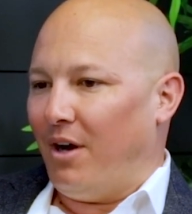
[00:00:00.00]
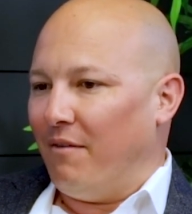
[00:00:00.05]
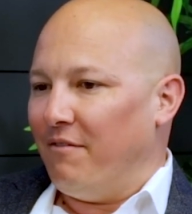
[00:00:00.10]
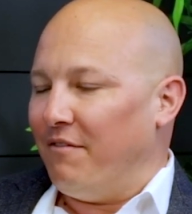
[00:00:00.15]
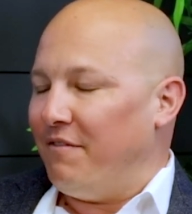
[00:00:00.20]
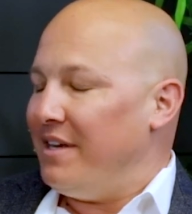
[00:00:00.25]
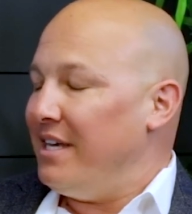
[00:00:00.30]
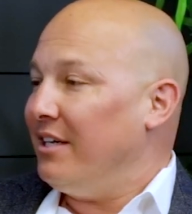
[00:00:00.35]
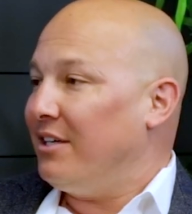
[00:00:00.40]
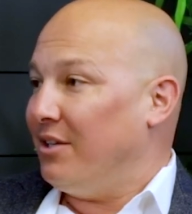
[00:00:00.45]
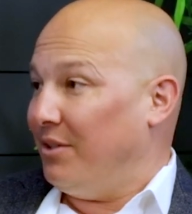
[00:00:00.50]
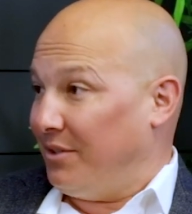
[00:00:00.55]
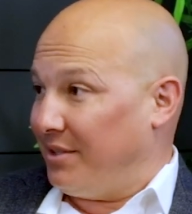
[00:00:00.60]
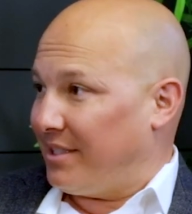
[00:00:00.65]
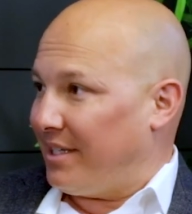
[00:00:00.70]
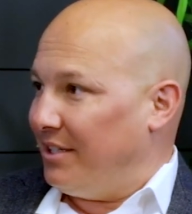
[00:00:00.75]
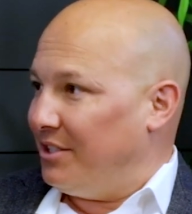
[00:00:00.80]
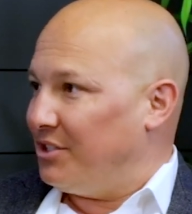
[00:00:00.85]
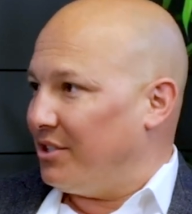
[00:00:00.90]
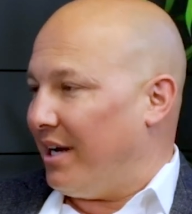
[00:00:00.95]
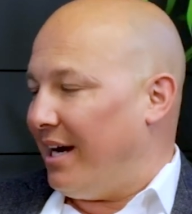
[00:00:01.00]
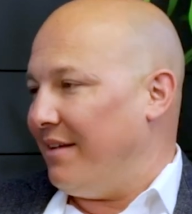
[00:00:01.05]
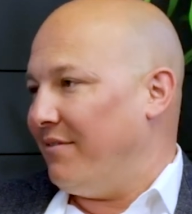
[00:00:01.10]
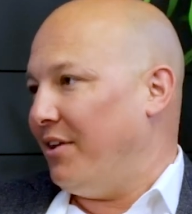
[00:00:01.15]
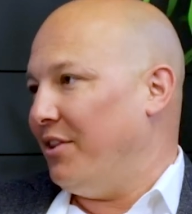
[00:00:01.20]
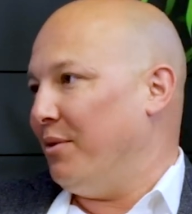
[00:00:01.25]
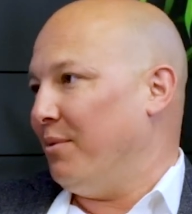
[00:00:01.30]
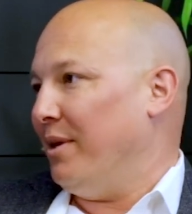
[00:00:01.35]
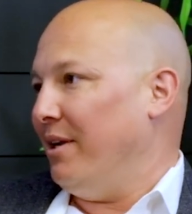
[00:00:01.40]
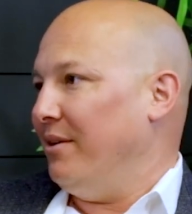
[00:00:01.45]
vehicles can drive
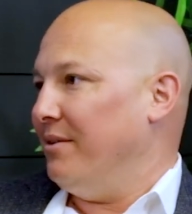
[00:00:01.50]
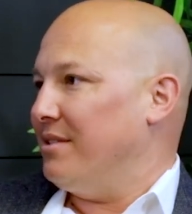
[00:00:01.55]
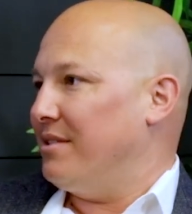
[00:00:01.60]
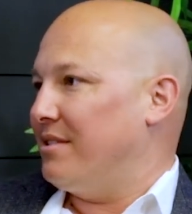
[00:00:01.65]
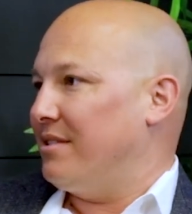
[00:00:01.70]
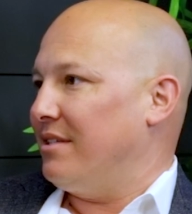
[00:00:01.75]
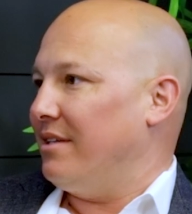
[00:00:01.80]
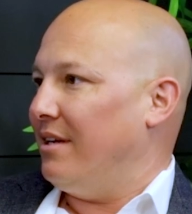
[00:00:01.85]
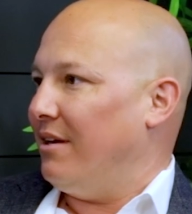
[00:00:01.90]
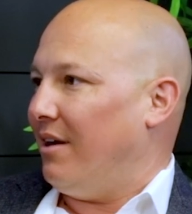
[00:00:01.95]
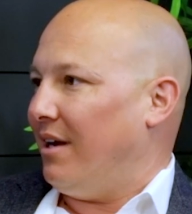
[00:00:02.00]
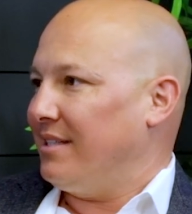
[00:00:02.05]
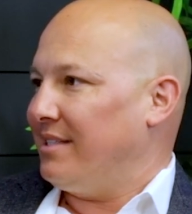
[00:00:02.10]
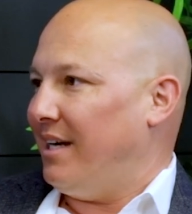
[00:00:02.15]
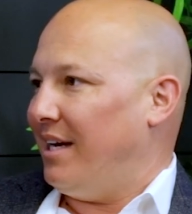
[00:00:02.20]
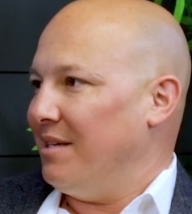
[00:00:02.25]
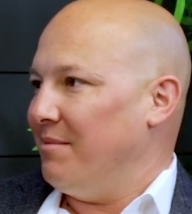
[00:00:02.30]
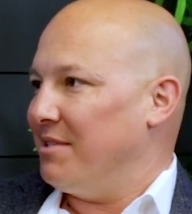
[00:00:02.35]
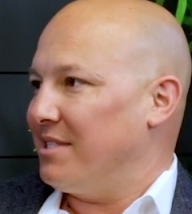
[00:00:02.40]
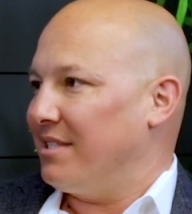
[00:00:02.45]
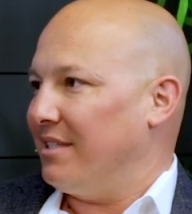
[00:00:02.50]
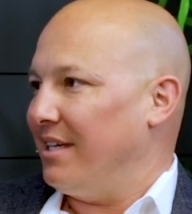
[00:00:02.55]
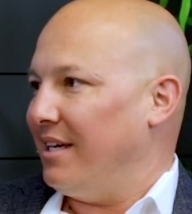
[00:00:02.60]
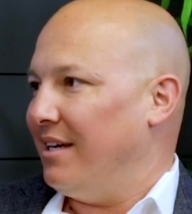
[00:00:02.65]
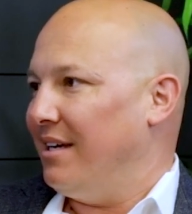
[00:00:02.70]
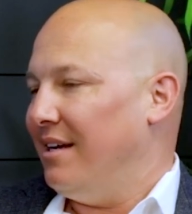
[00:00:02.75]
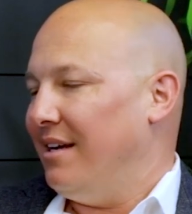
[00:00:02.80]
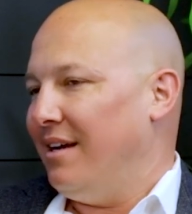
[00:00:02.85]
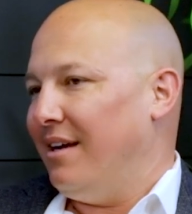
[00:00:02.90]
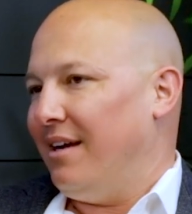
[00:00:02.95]
on the roads, autonomously.
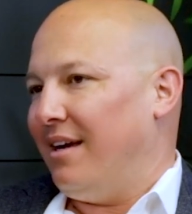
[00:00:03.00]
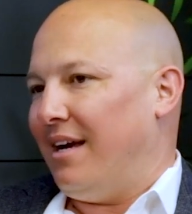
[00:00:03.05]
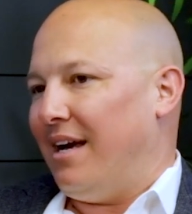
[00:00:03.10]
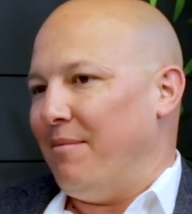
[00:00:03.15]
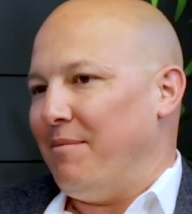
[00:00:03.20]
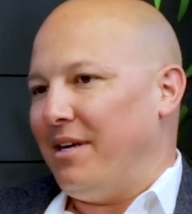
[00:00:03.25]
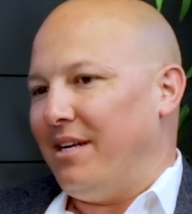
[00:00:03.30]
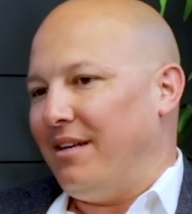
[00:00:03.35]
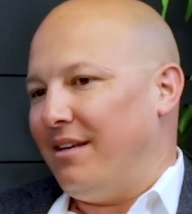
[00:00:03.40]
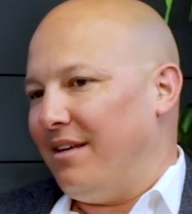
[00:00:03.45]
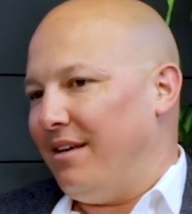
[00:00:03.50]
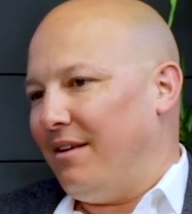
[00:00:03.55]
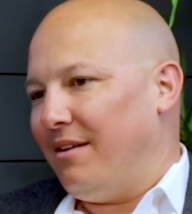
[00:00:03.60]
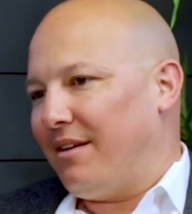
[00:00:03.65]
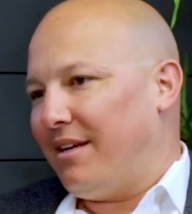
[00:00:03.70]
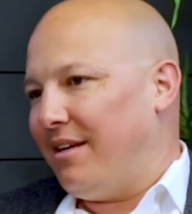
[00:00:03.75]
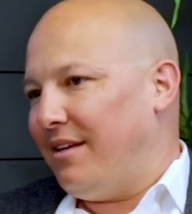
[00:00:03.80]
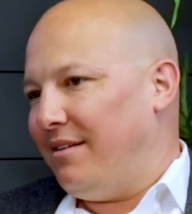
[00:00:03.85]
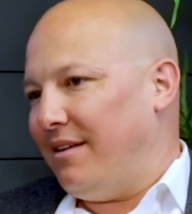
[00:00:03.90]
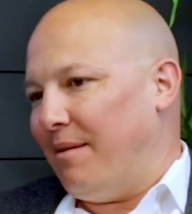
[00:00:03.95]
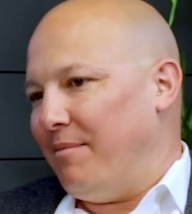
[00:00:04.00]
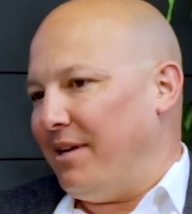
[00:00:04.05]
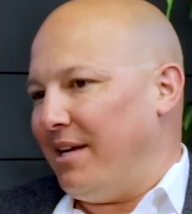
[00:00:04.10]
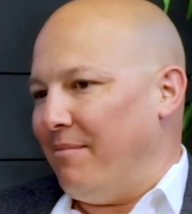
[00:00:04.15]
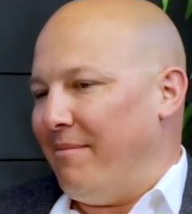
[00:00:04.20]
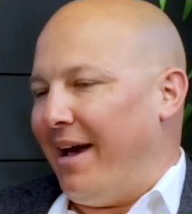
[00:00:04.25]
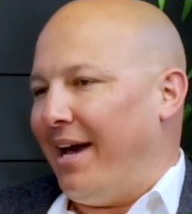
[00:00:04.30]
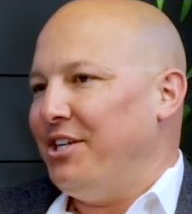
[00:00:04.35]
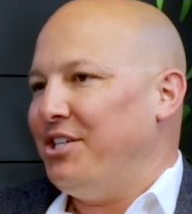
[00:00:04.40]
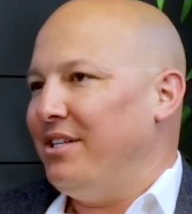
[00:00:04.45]
I mean,
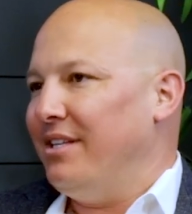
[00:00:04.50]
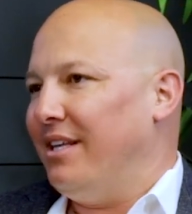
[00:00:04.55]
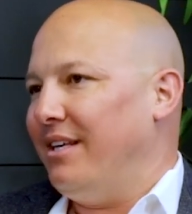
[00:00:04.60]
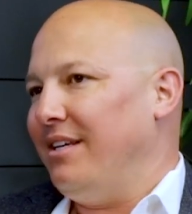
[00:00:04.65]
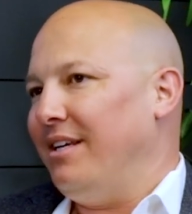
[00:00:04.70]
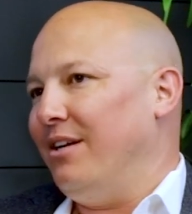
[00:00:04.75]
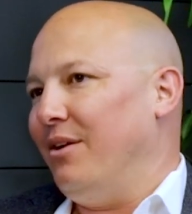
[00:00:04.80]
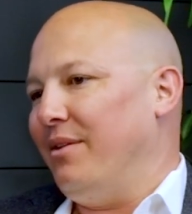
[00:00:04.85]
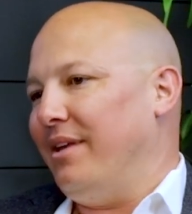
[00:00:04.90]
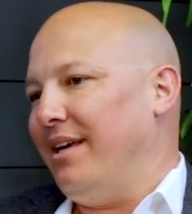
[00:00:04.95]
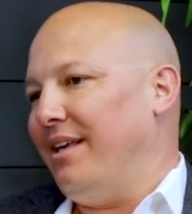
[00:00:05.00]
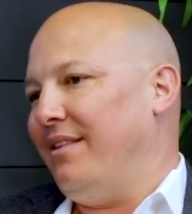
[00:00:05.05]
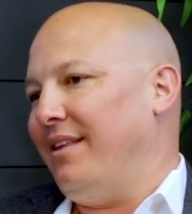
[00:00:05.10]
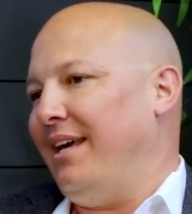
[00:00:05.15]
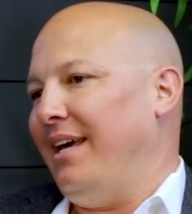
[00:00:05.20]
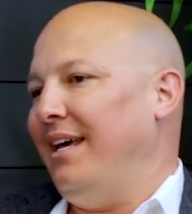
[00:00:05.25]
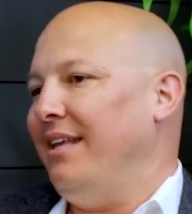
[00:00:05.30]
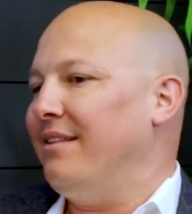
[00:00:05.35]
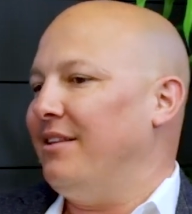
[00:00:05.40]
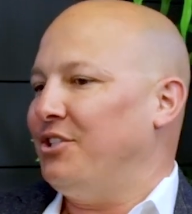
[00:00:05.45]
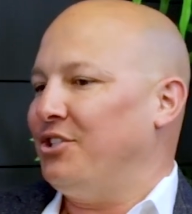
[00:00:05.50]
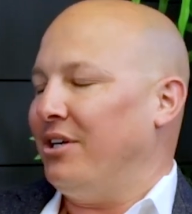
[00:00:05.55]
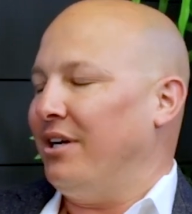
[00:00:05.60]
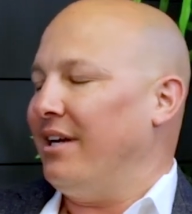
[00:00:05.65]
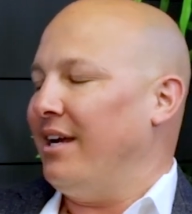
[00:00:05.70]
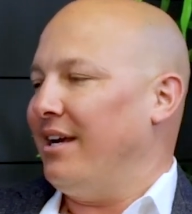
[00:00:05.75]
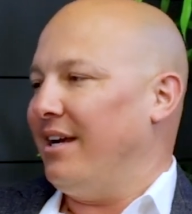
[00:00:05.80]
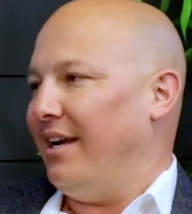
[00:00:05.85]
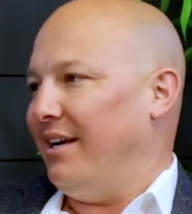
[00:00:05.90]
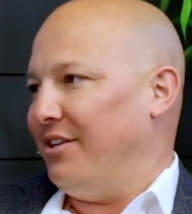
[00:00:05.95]
imagine that, the hit the
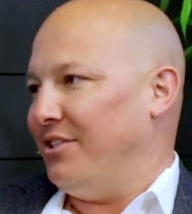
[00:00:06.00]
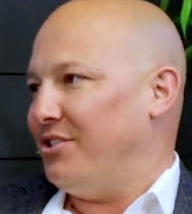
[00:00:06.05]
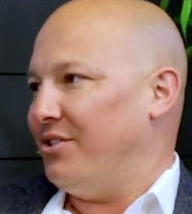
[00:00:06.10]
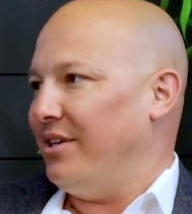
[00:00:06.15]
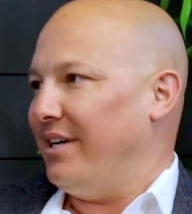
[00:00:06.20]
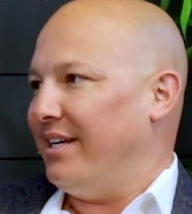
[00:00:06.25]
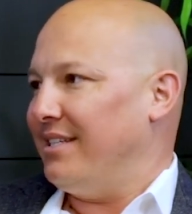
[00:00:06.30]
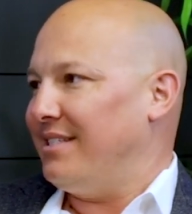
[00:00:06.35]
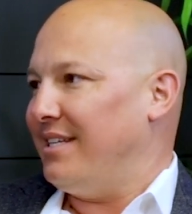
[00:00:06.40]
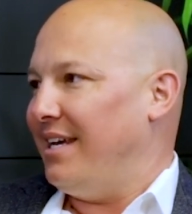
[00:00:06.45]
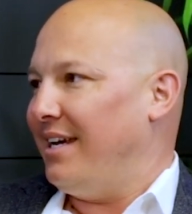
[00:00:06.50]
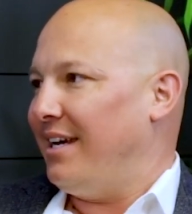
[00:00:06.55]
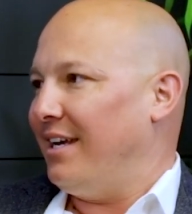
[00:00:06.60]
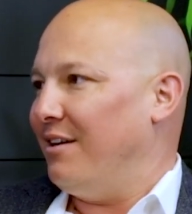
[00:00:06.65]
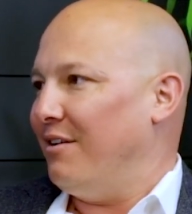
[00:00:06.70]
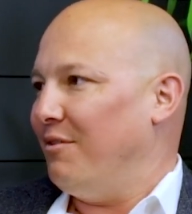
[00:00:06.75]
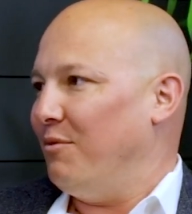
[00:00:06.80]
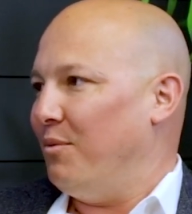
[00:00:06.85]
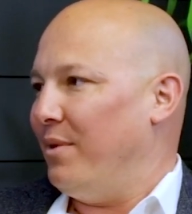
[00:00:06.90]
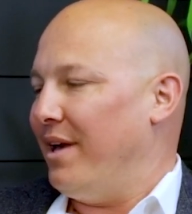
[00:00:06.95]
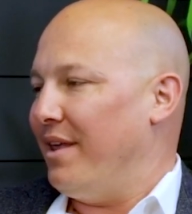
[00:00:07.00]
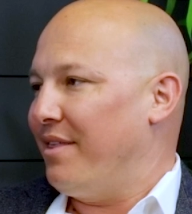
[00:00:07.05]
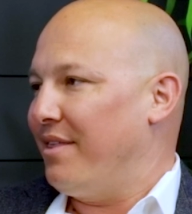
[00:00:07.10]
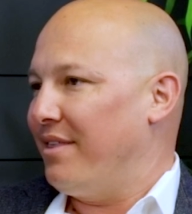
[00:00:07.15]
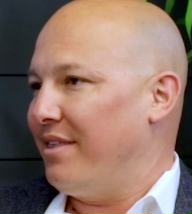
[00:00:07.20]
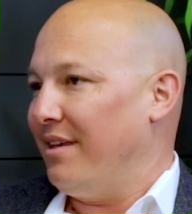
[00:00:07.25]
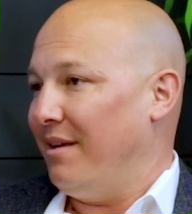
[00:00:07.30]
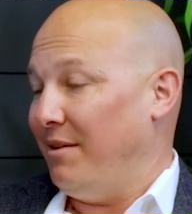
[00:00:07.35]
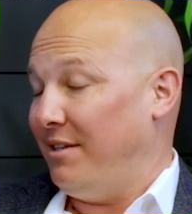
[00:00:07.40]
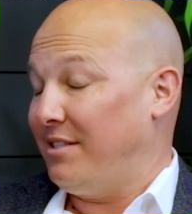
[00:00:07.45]
trucking industry has taken
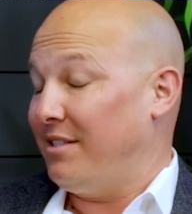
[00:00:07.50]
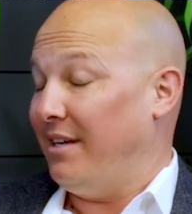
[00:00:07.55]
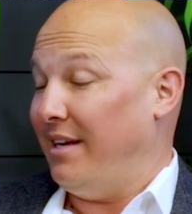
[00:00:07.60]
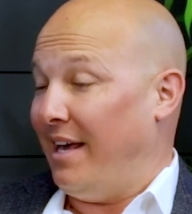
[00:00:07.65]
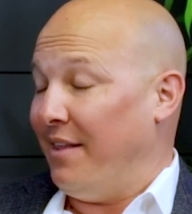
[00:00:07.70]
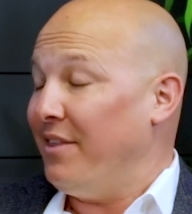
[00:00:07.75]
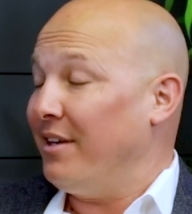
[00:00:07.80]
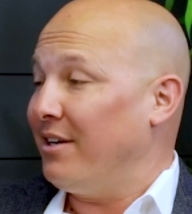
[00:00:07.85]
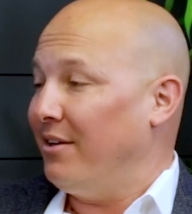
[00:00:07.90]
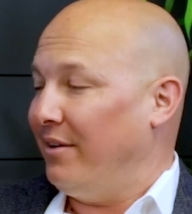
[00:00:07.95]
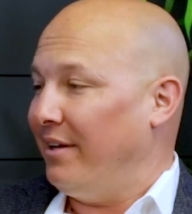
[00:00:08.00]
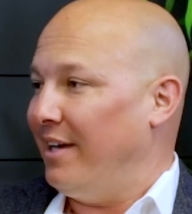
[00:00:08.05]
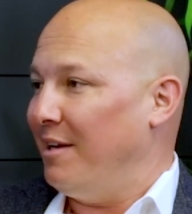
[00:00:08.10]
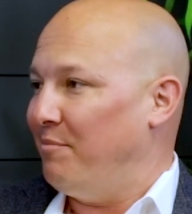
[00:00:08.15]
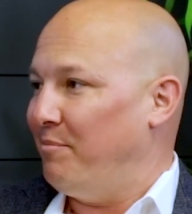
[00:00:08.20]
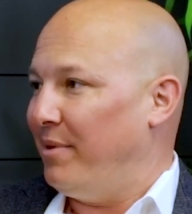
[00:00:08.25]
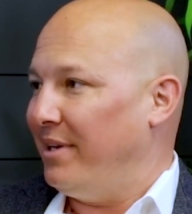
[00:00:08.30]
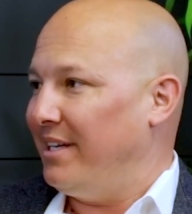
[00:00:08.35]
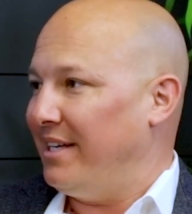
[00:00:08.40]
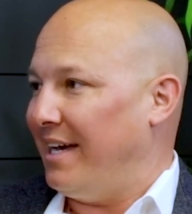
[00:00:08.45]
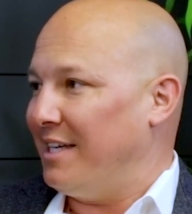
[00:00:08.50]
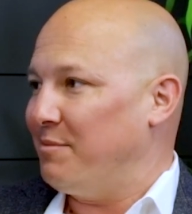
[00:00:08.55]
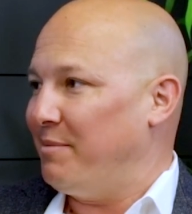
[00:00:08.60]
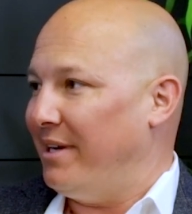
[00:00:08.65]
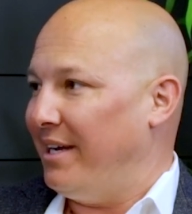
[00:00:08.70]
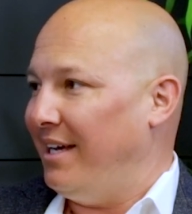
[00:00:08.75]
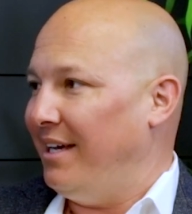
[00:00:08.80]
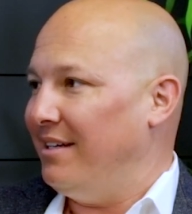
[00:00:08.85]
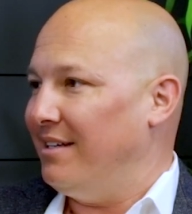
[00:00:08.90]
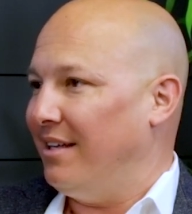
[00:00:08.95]
with, it's an ethical hit, but it has been
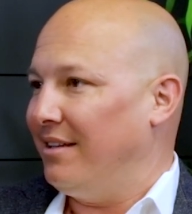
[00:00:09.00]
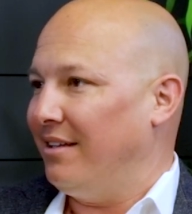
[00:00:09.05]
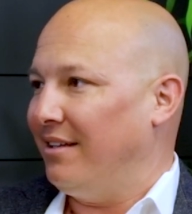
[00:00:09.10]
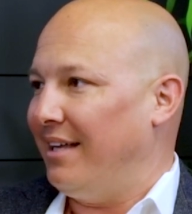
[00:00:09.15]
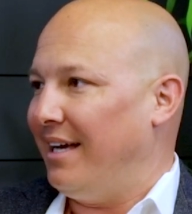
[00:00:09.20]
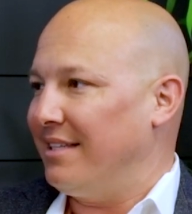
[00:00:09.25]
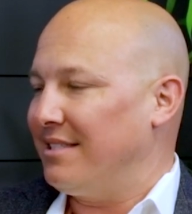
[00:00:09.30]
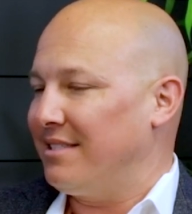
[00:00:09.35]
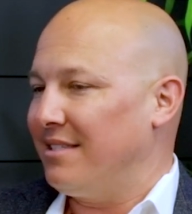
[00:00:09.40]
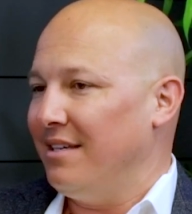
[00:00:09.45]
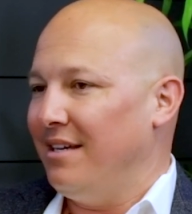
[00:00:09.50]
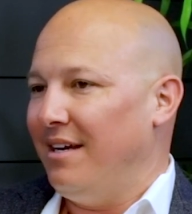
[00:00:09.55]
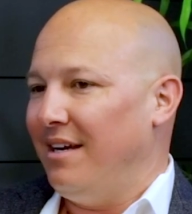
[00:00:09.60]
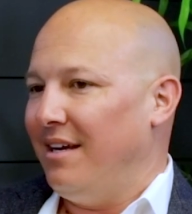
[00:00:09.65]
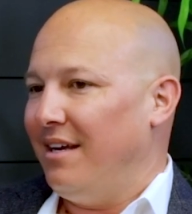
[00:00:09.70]
a hit nonetheless.